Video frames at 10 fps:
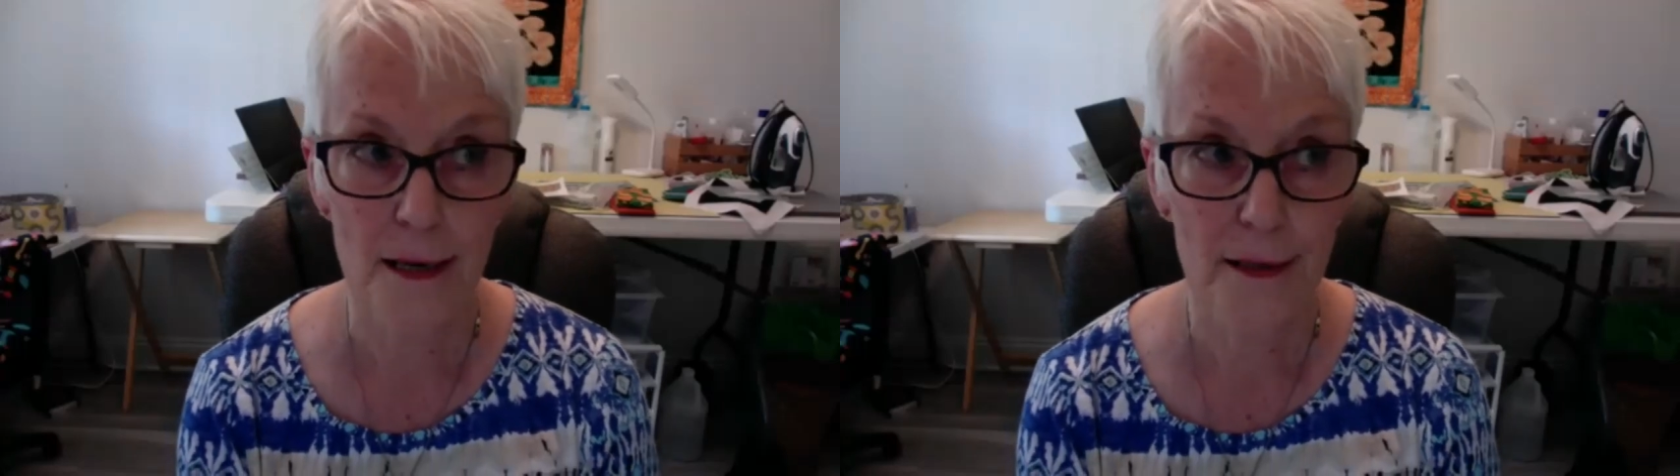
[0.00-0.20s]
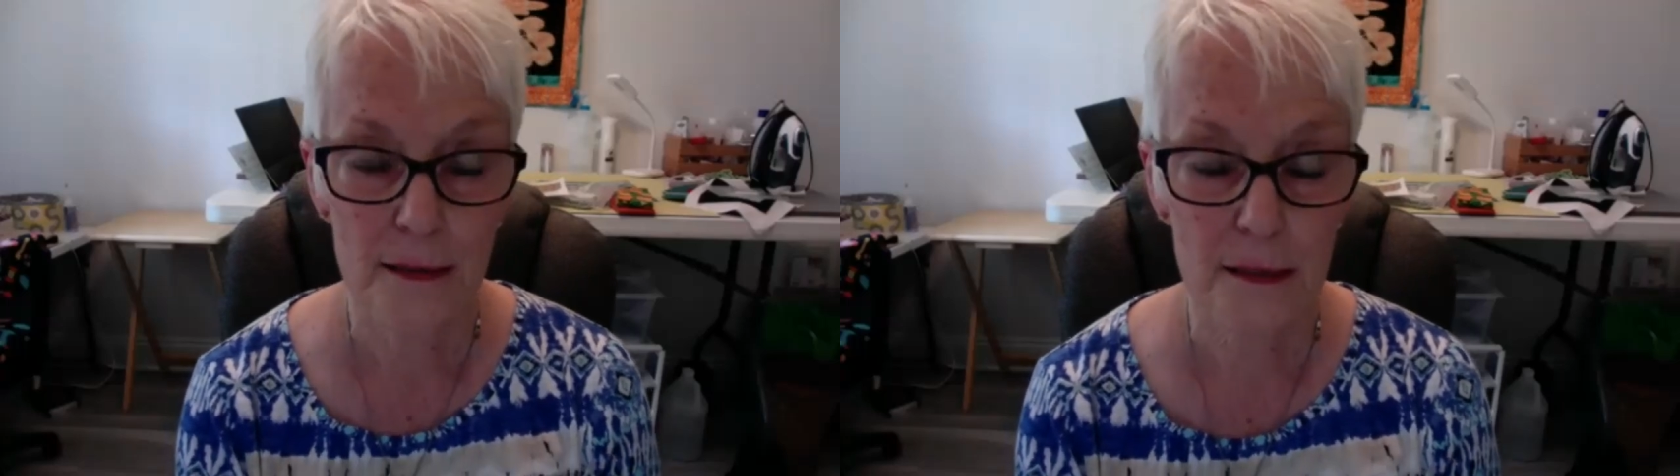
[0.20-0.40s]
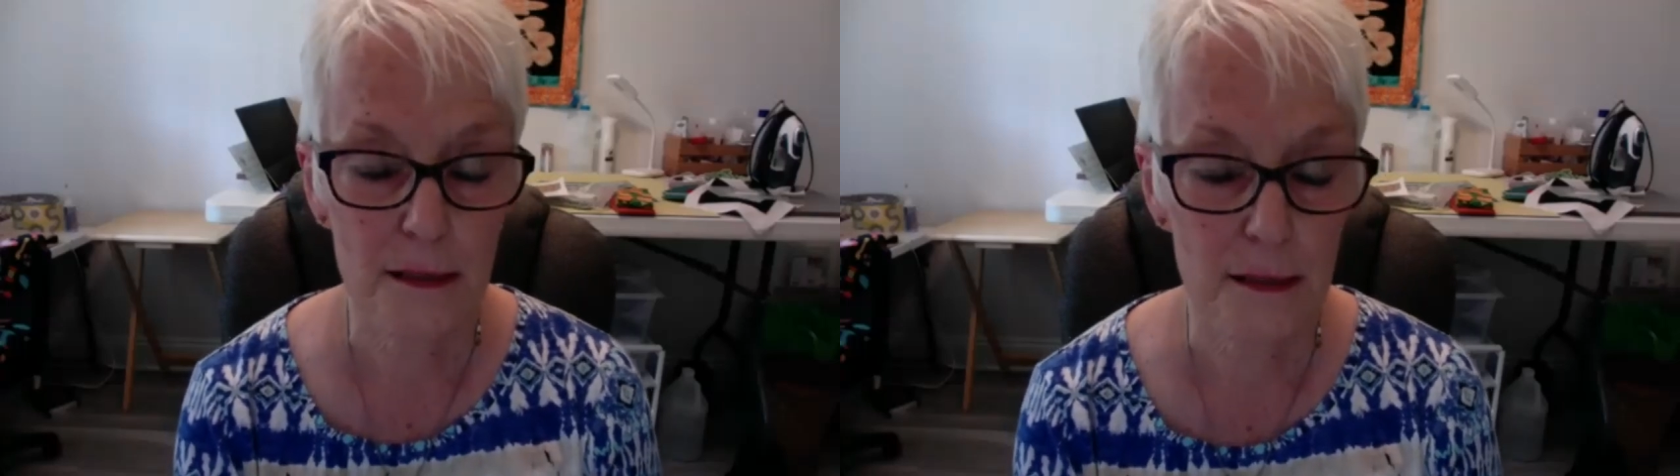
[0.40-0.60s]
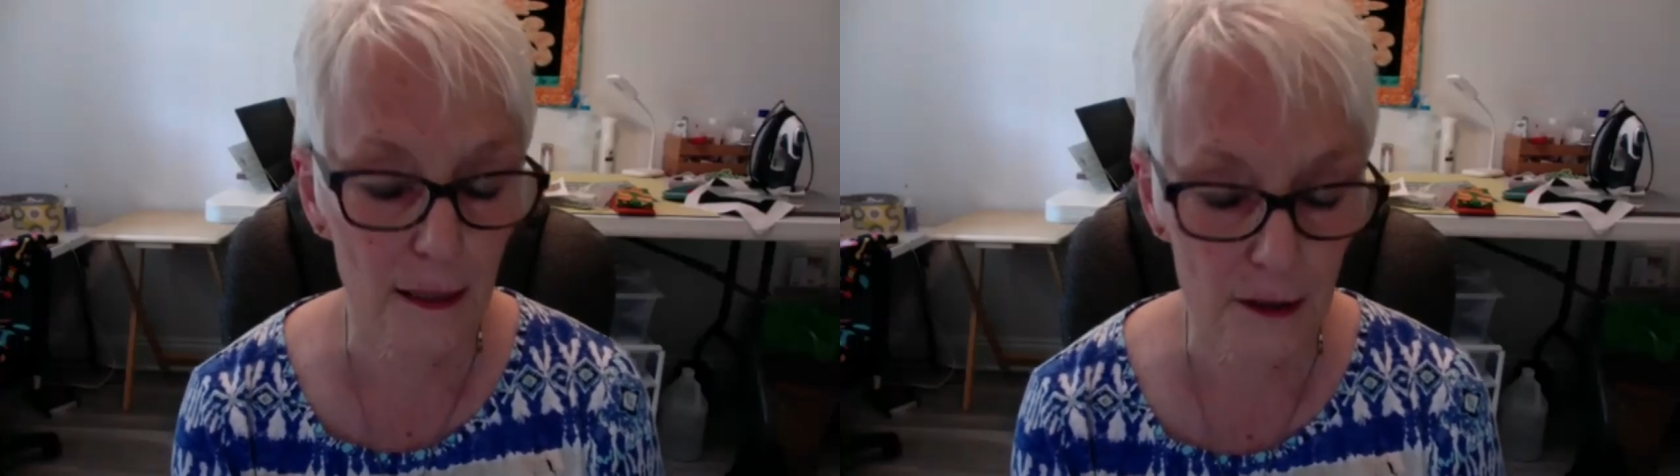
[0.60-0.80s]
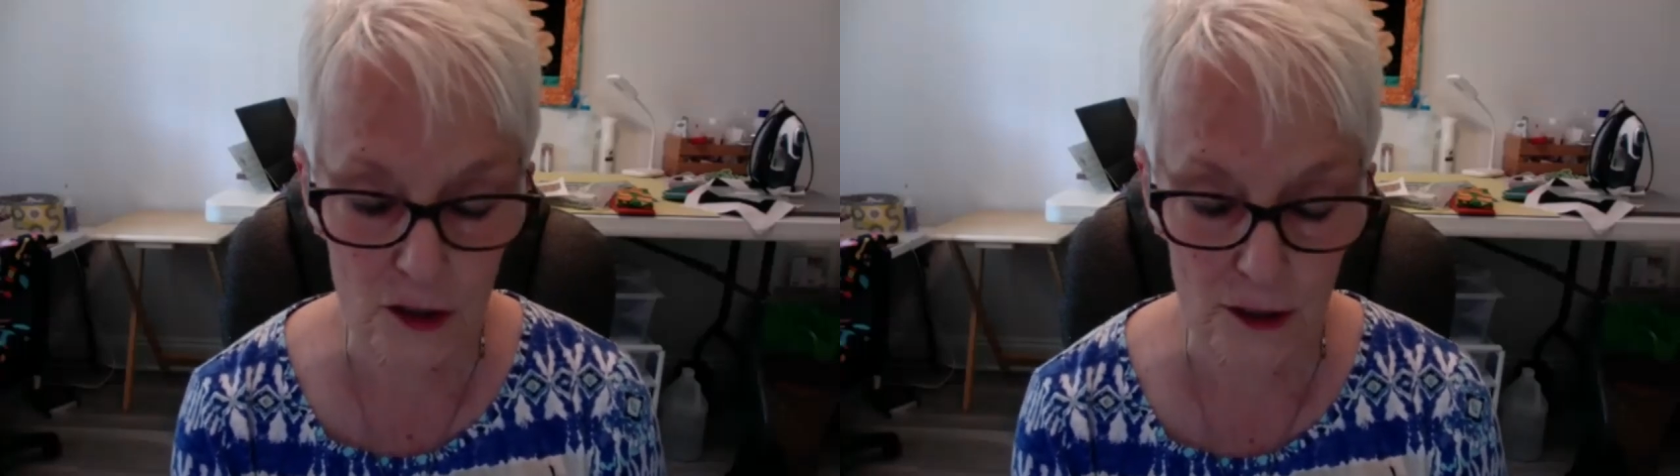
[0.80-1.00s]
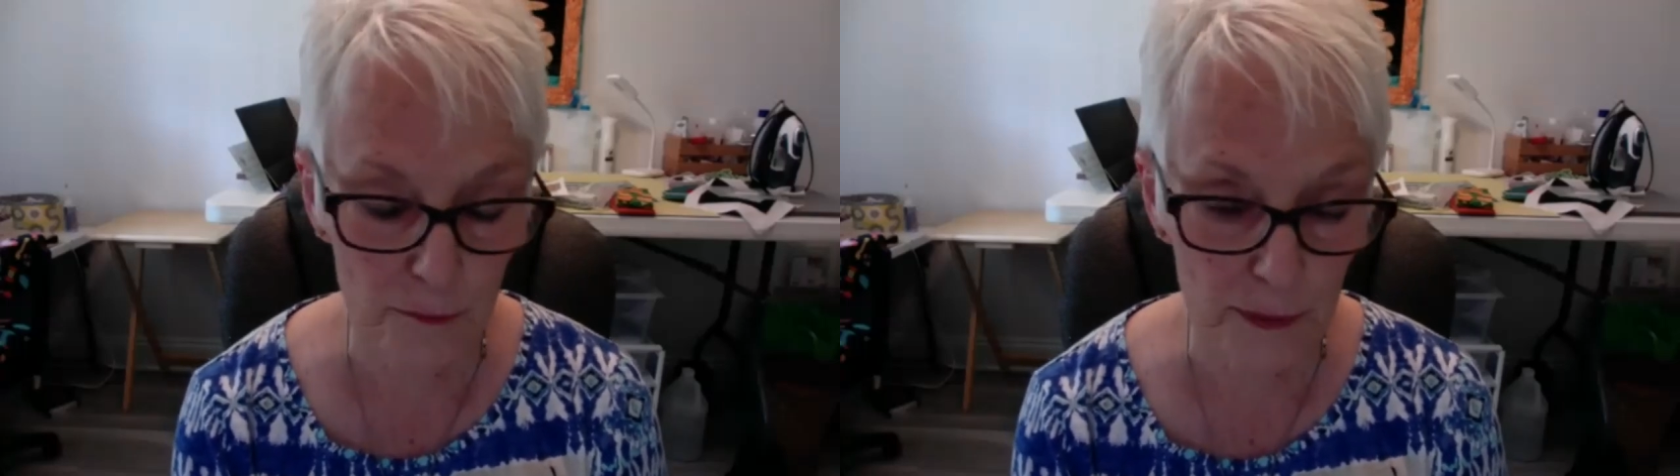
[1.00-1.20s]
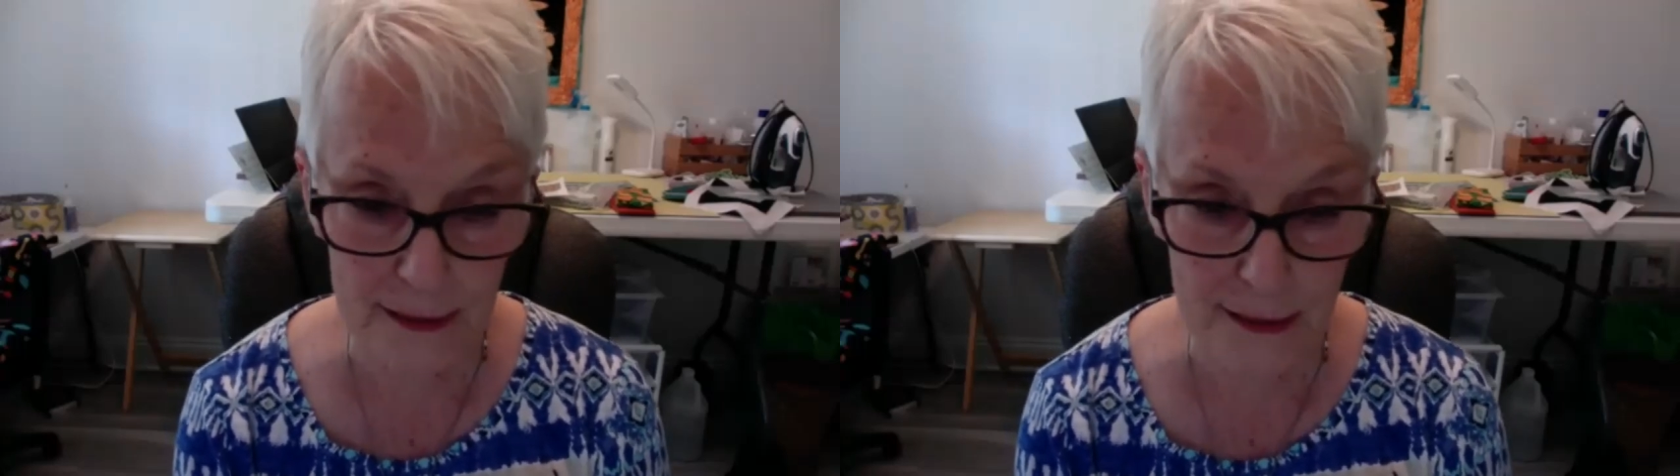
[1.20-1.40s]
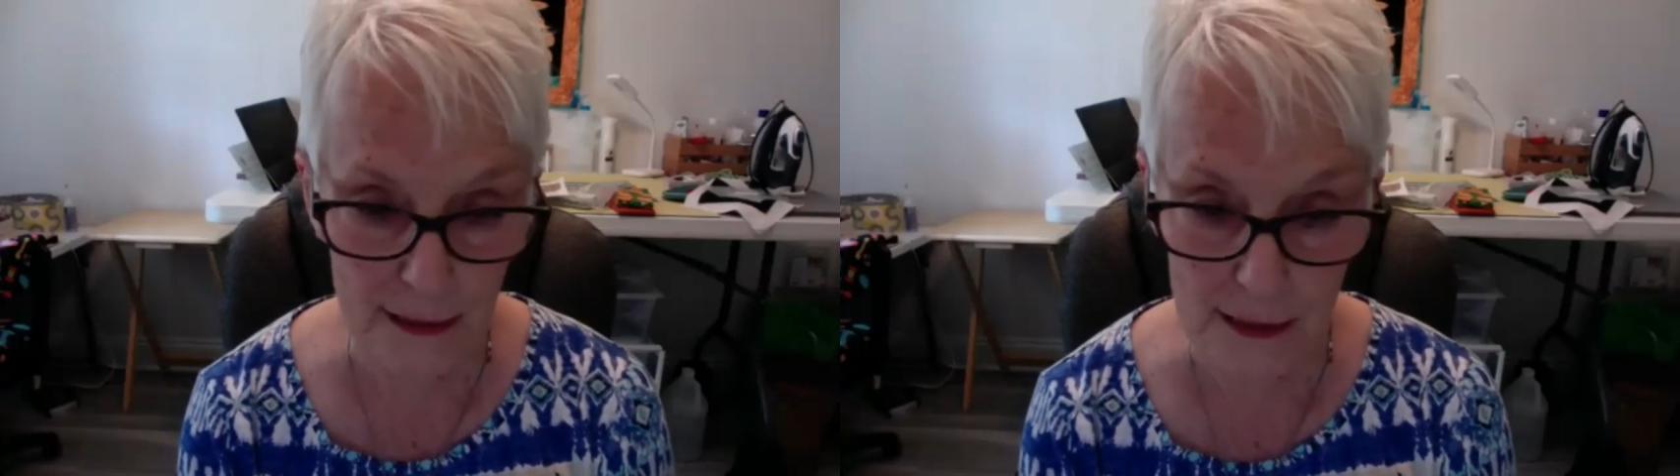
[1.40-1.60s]
such a
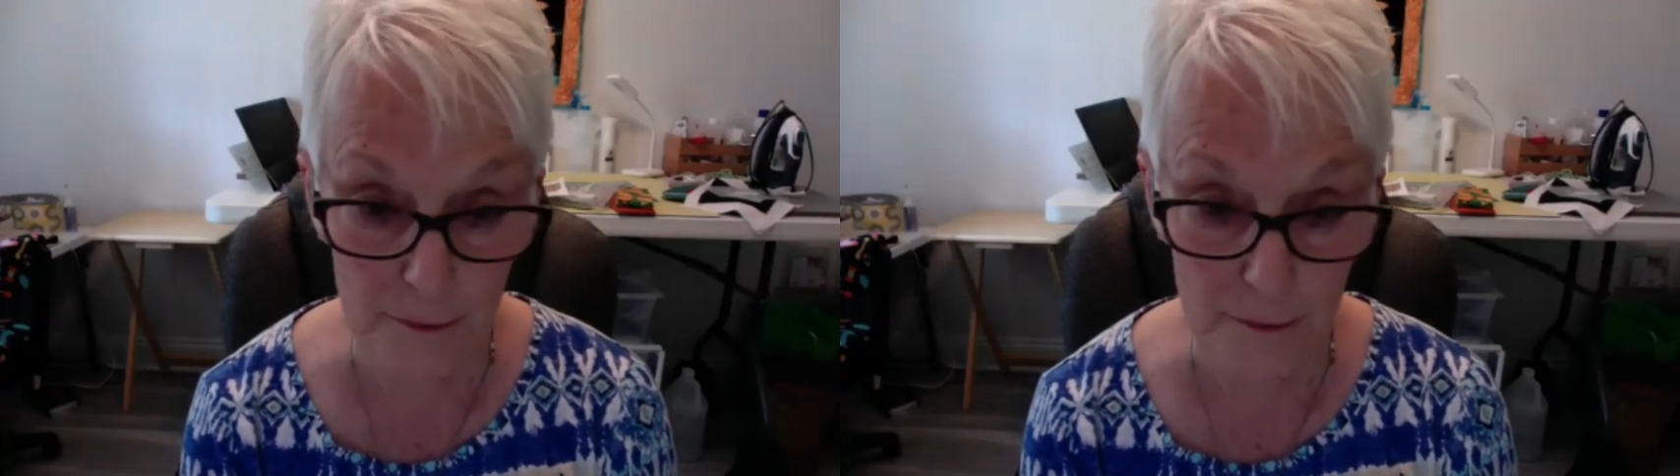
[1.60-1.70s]
blessing to